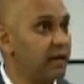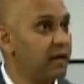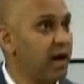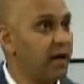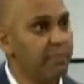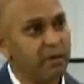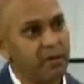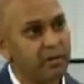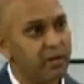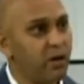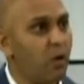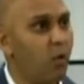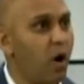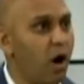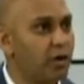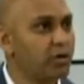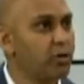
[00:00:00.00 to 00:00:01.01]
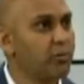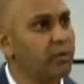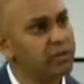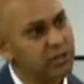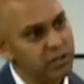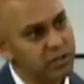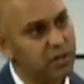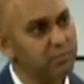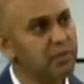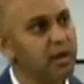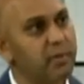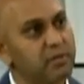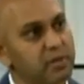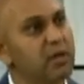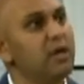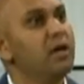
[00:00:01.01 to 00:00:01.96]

Not because I don't want to, but just sometimes